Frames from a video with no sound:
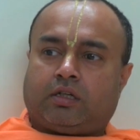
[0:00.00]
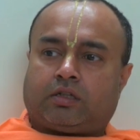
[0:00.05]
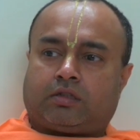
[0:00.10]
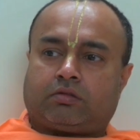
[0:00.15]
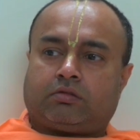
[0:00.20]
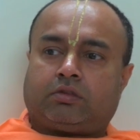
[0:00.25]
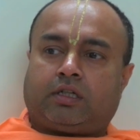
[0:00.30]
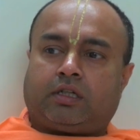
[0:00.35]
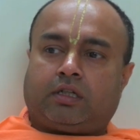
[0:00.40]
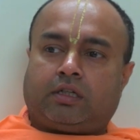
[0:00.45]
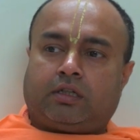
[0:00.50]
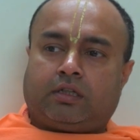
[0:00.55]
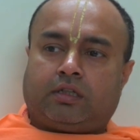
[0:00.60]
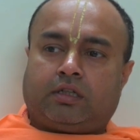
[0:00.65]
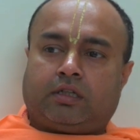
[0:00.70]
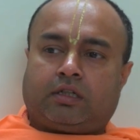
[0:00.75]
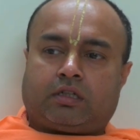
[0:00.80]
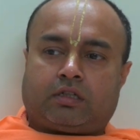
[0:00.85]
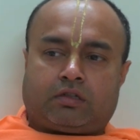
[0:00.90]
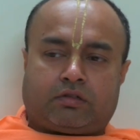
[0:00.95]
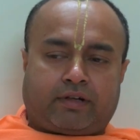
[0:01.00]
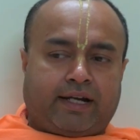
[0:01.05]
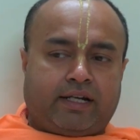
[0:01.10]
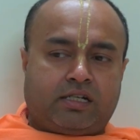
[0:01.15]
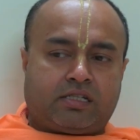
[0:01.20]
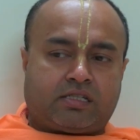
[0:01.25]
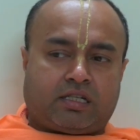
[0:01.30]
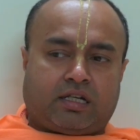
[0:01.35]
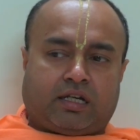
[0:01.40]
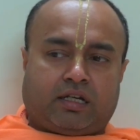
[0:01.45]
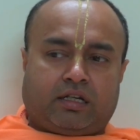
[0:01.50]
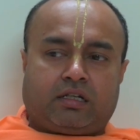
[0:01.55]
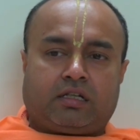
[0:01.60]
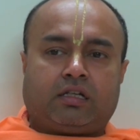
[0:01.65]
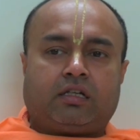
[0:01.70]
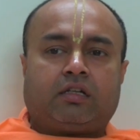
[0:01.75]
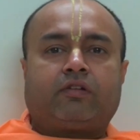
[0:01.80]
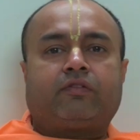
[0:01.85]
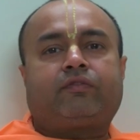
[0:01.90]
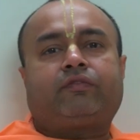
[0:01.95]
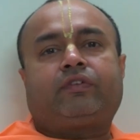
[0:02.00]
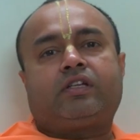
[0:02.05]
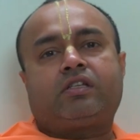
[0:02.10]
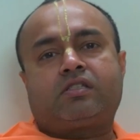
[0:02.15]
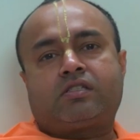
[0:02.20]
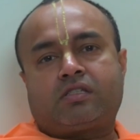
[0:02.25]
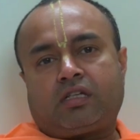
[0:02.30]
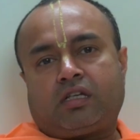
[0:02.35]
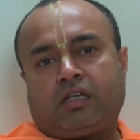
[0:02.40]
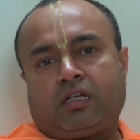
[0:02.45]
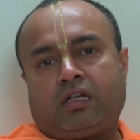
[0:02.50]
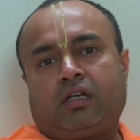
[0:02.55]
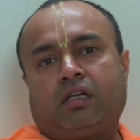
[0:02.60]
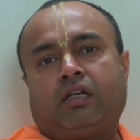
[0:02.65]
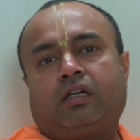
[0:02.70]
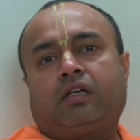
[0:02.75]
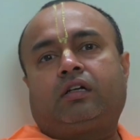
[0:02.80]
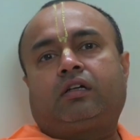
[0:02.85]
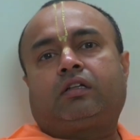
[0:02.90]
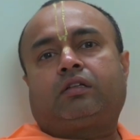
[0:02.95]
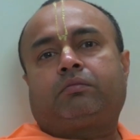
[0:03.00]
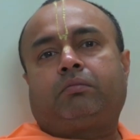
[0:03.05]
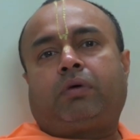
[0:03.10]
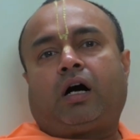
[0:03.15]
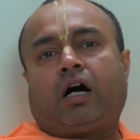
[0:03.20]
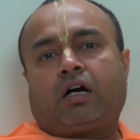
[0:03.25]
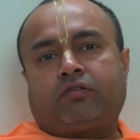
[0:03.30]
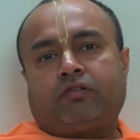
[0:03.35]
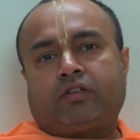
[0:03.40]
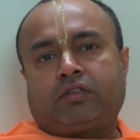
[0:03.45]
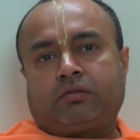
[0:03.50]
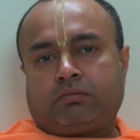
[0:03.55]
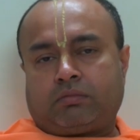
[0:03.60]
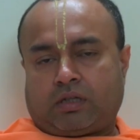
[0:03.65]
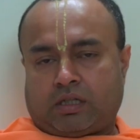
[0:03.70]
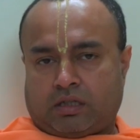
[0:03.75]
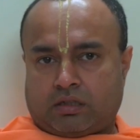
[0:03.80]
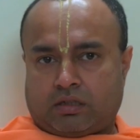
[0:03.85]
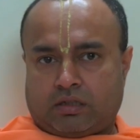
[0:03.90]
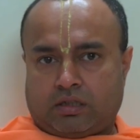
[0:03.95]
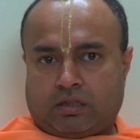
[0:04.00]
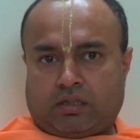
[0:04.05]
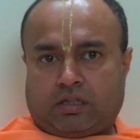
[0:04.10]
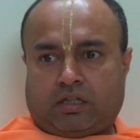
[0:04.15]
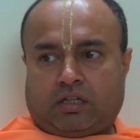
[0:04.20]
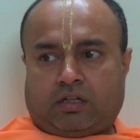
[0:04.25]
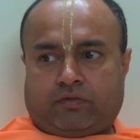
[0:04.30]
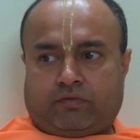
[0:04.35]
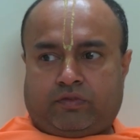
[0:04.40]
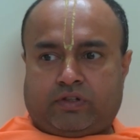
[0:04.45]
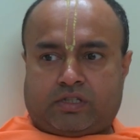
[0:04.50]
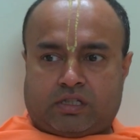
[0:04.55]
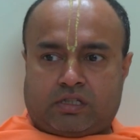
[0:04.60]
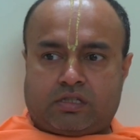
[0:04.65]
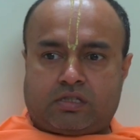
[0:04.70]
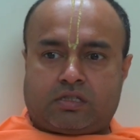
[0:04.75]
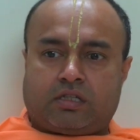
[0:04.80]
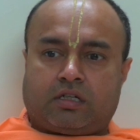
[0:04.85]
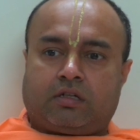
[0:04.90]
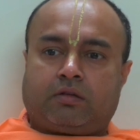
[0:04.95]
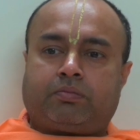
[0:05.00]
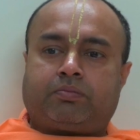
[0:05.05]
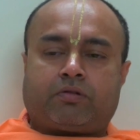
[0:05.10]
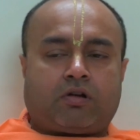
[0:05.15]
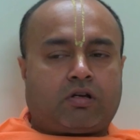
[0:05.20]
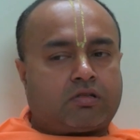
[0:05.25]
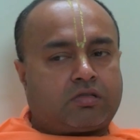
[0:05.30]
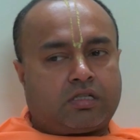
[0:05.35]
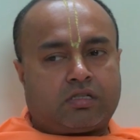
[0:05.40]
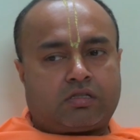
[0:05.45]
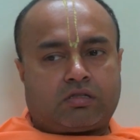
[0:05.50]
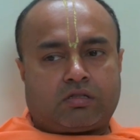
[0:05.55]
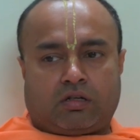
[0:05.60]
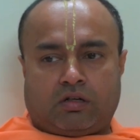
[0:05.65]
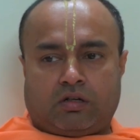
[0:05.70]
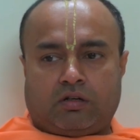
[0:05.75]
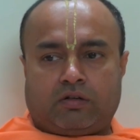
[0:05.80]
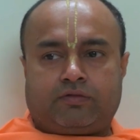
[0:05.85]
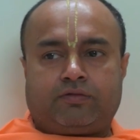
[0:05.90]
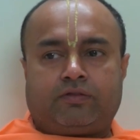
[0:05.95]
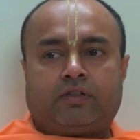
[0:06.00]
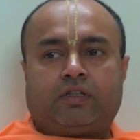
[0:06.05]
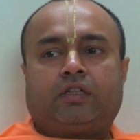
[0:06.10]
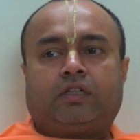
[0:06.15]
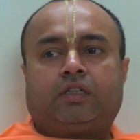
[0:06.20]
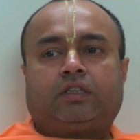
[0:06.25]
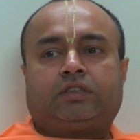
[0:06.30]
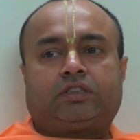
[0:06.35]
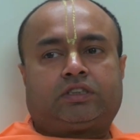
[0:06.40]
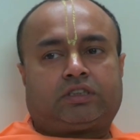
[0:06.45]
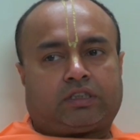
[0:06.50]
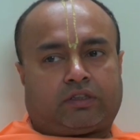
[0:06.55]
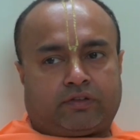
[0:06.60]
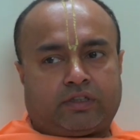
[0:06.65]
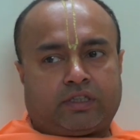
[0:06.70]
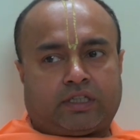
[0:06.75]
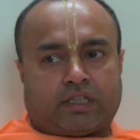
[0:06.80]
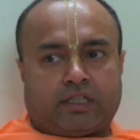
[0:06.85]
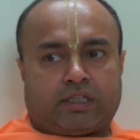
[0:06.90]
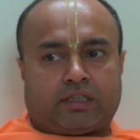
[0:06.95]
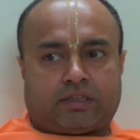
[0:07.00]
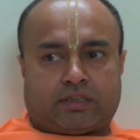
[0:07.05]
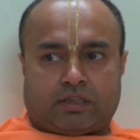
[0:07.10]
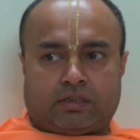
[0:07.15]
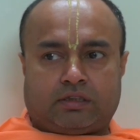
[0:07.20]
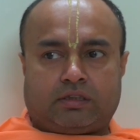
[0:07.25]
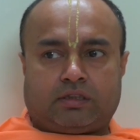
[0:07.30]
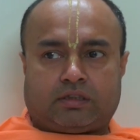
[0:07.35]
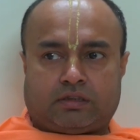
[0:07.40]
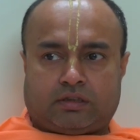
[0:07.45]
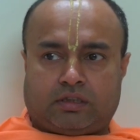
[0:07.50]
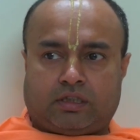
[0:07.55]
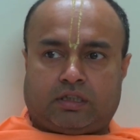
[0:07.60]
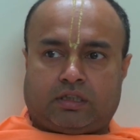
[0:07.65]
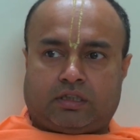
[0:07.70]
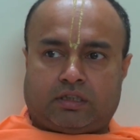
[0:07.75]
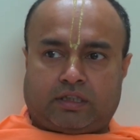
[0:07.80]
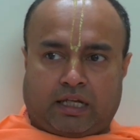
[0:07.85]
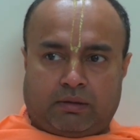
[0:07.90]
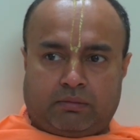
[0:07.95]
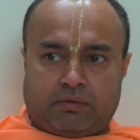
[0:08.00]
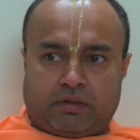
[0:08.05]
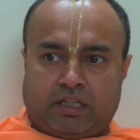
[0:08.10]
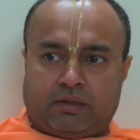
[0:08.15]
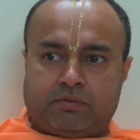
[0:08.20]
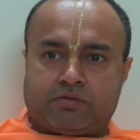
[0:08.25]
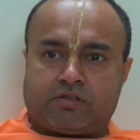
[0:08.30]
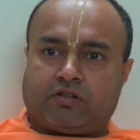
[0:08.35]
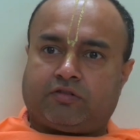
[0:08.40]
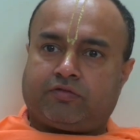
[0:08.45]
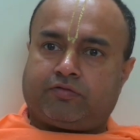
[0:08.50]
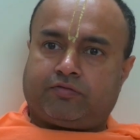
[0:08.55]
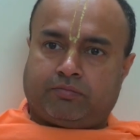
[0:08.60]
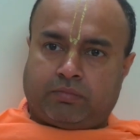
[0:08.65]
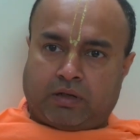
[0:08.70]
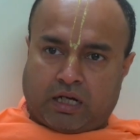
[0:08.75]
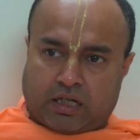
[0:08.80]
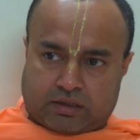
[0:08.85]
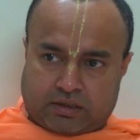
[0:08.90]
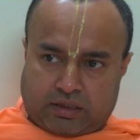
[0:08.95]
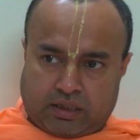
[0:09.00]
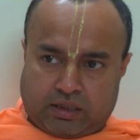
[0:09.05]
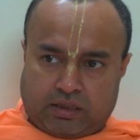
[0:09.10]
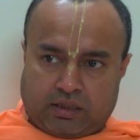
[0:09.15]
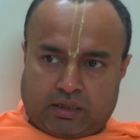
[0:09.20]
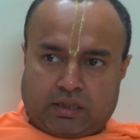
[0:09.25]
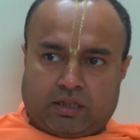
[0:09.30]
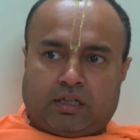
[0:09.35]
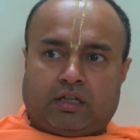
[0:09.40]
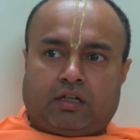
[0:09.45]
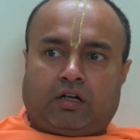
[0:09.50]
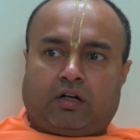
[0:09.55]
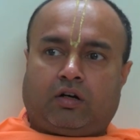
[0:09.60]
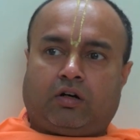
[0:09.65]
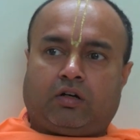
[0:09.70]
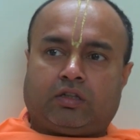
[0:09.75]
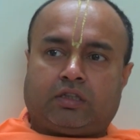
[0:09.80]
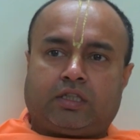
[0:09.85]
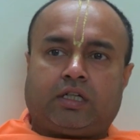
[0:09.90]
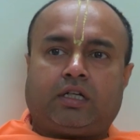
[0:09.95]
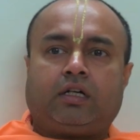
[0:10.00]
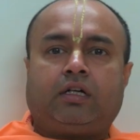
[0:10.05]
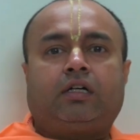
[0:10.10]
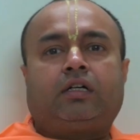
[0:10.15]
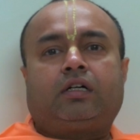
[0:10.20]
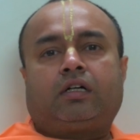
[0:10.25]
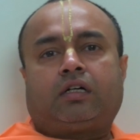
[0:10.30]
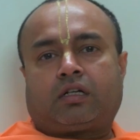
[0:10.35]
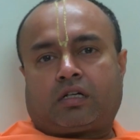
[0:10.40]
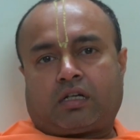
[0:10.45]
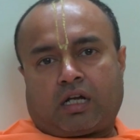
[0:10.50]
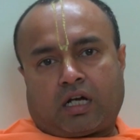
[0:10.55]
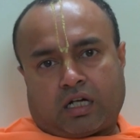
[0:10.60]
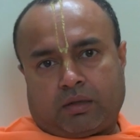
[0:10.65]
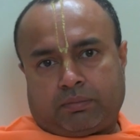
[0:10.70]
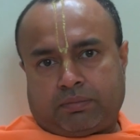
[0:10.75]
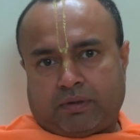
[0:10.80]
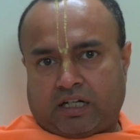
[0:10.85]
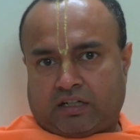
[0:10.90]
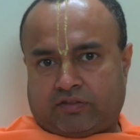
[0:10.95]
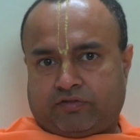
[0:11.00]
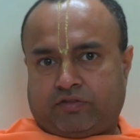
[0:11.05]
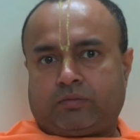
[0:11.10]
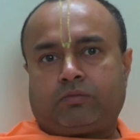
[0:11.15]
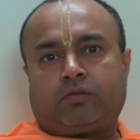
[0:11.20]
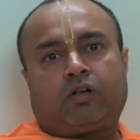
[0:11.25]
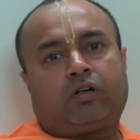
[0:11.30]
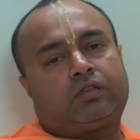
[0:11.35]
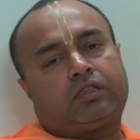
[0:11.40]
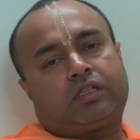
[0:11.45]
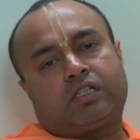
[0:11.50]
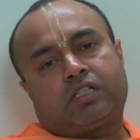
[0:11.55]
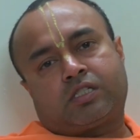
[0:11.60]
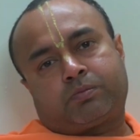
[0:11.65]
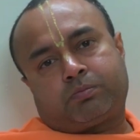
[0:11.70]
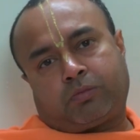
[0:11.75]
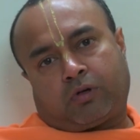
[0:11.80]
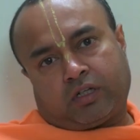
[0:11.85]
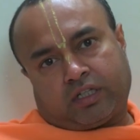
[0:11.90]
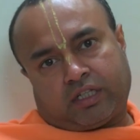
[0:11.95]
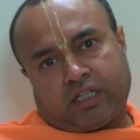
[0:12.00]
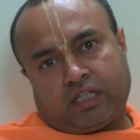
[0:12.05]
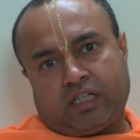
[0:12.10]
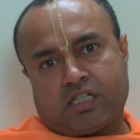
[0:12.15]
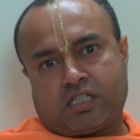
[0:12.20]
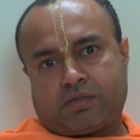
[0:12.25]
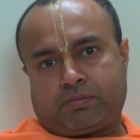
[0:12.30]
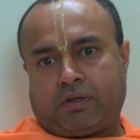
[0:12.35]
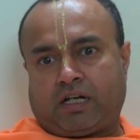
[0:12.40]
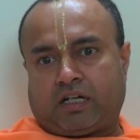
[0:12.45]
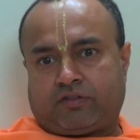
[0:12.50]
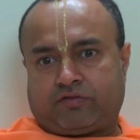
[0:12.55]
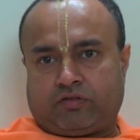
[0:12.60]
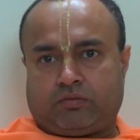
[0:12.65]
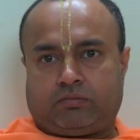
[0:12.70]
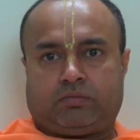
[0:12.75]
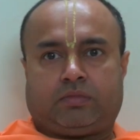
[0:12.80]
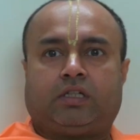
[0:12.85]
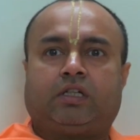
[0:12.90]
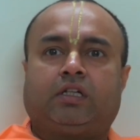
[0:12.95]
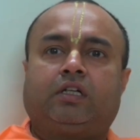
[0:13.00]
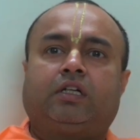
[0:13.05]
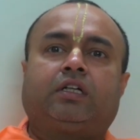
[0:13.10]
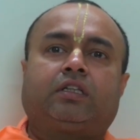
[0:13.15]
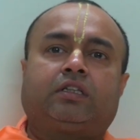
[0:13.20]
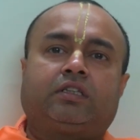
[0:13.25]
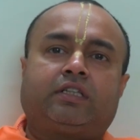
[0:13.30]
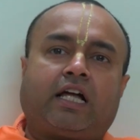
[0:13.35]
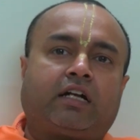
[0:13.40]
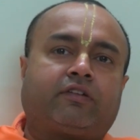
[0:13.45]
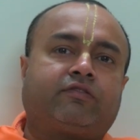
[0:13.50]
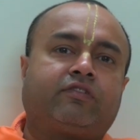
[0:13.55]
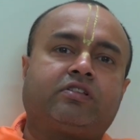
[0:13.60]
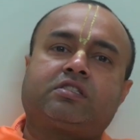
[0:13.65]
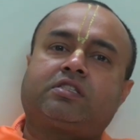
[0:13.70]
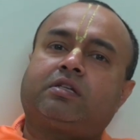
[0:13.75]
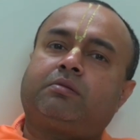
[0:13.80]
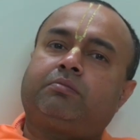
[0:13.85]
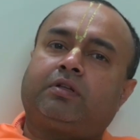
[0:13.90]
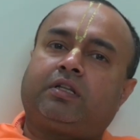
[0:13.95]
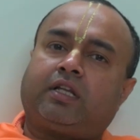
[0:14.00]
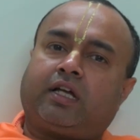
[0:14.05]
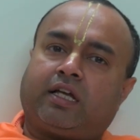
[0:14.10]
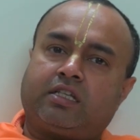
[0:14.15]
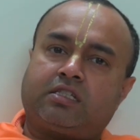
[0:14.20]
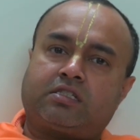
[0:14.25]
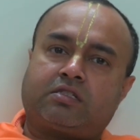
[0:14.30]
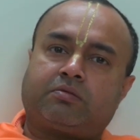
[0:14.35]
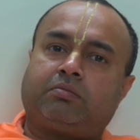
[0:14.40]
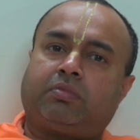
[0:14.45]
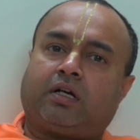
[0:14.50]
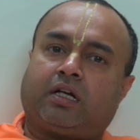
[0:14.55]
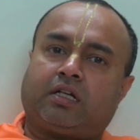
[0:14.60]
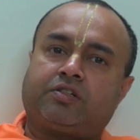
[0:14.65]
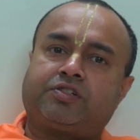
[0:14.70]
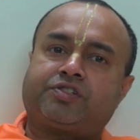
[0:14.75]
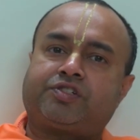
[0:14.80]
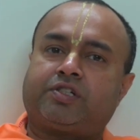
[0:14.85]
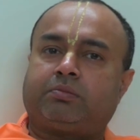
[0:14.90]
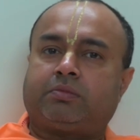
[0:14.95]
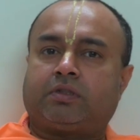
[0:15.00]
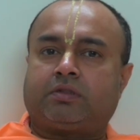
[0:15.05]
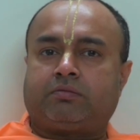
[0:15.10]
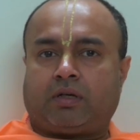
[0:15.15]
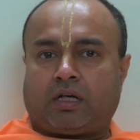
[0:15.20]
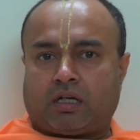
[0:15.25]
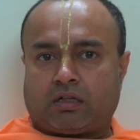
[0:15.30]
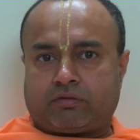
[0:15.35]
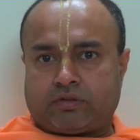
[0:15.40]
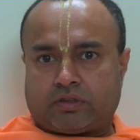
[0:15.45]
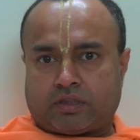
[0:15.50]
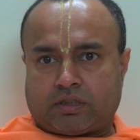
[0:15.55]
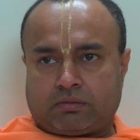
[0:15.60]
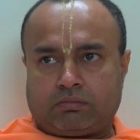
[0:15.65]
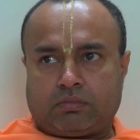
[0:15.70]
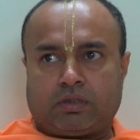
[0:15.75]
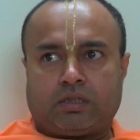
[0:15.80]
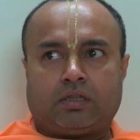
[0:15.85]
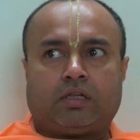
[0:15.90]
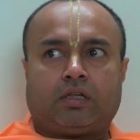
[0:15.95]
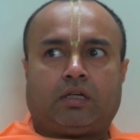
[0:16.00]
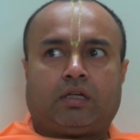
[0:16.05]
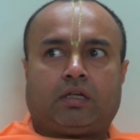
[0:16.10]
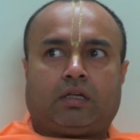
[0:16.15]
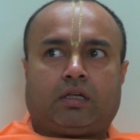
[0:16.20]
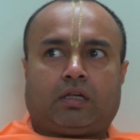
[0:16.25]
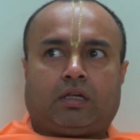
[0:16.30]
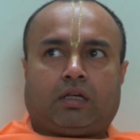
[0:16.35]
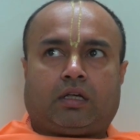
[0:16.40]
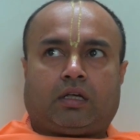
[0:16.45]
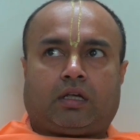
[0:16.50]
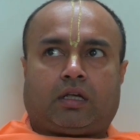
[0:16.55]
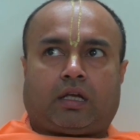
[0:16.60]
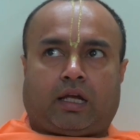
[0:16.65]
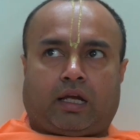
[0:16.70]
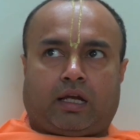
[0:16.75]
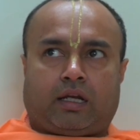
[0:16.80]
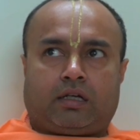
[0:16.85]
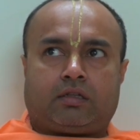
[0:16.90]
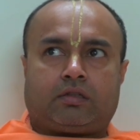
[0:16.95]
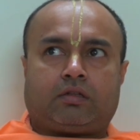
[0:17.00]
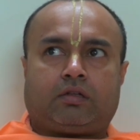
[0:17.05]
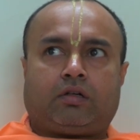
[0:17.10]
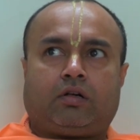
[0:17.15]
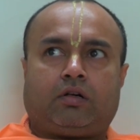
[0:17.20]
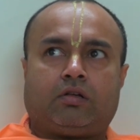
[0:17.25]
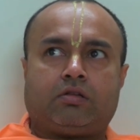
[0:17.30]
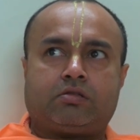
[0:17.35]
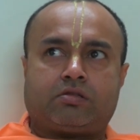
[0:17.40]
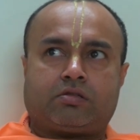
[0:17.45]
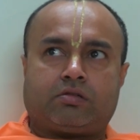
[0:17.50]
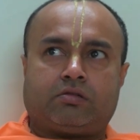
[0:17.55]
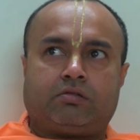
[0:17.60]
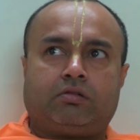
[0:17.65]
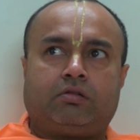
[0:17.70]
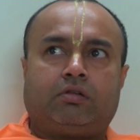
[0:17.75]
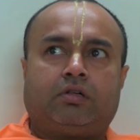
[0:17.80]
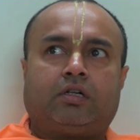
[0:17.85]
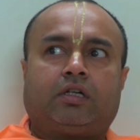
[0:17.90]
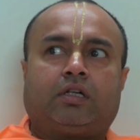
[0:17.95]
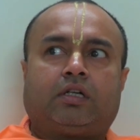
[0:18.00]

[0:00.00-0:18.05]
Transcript: To the right side we see Bhagavad Marg, which is the process of Shravan Kirtan, the 9 limbs of Bhakti, on the Raga platform, on the spontaneous platform. That was symbolized by Srimad Bhagavatam, and also